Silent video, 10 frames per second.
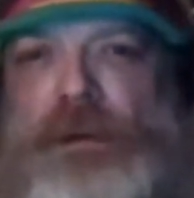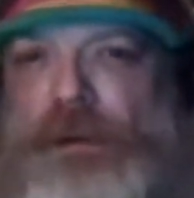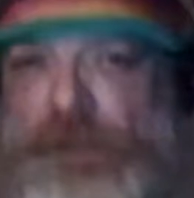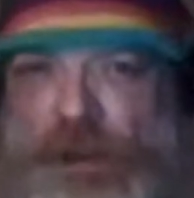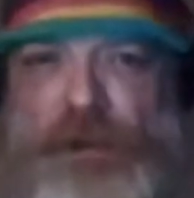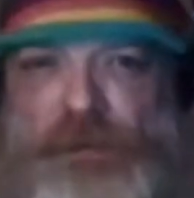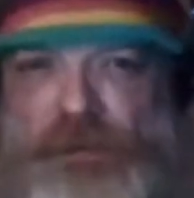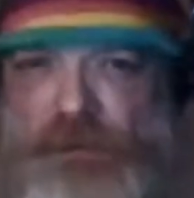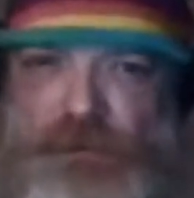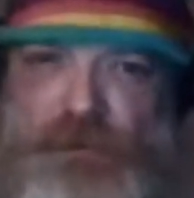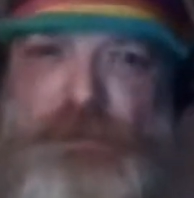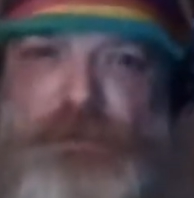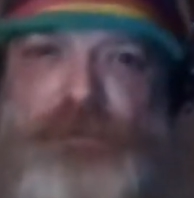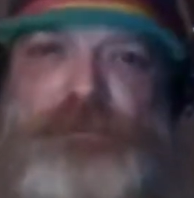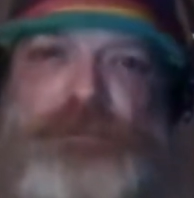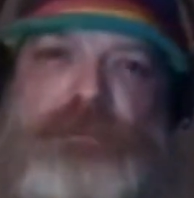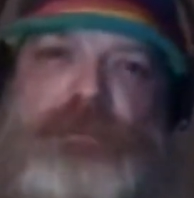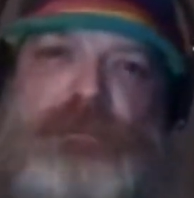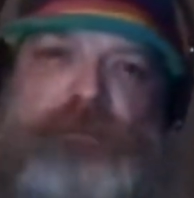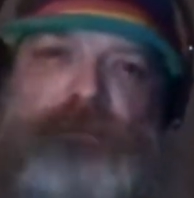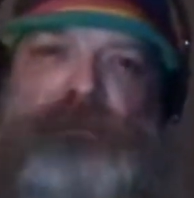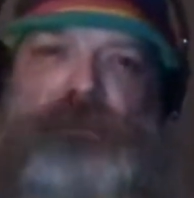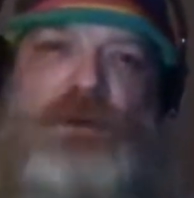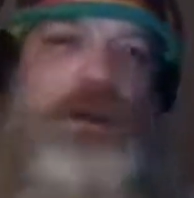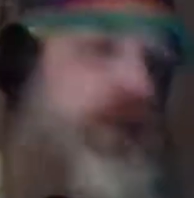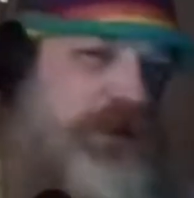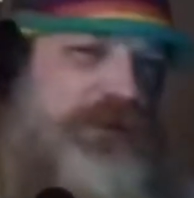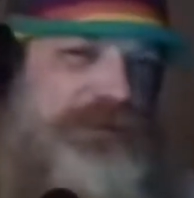Okay, that's cool. Try not to.